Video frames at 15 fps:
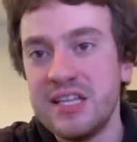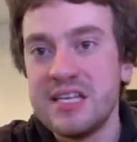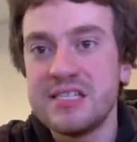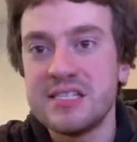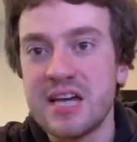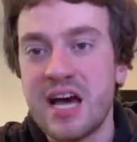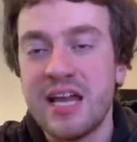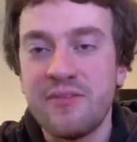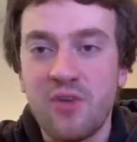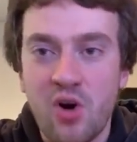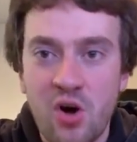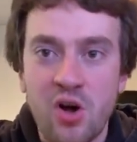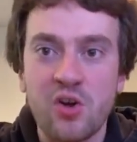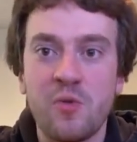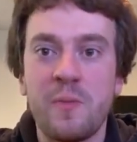this side of
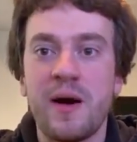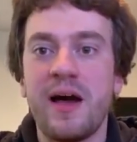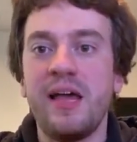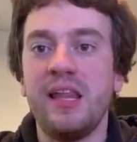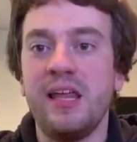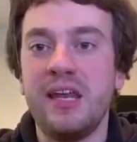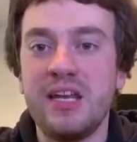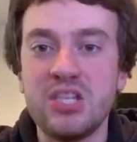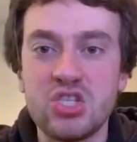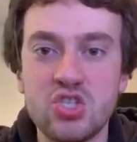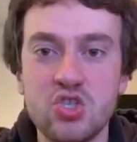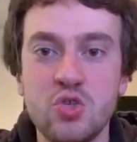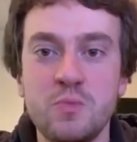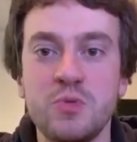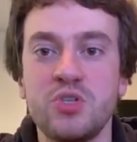autopilot and
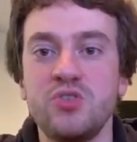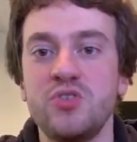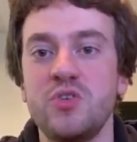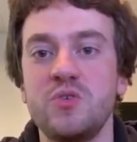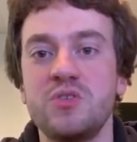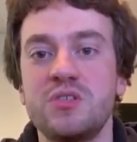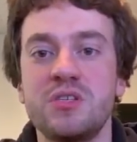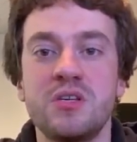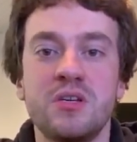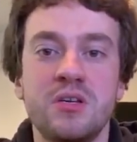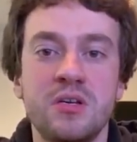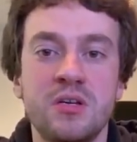super cruise.